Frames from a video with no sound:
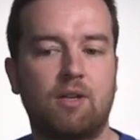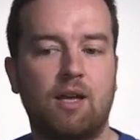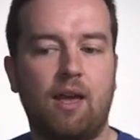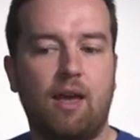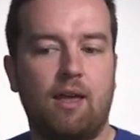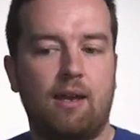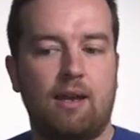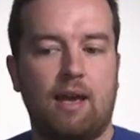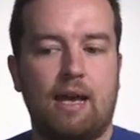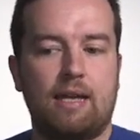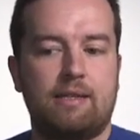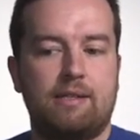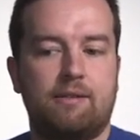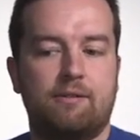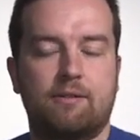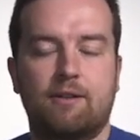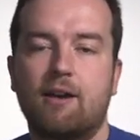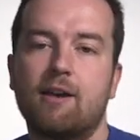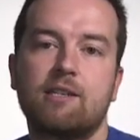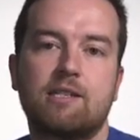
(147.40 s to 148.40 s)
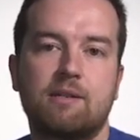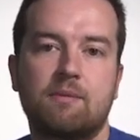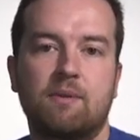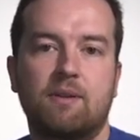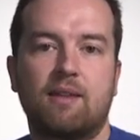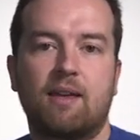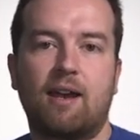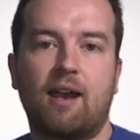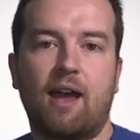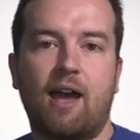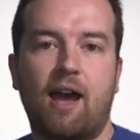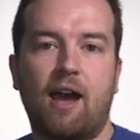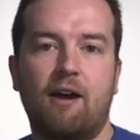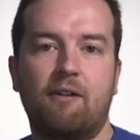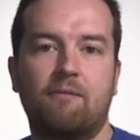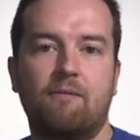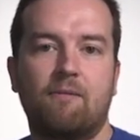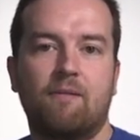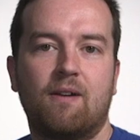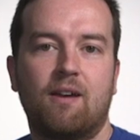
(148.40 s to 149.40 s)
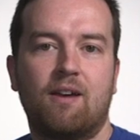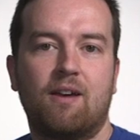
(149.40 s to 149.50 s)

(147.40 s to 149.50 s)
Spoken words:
an ideal customer that I have.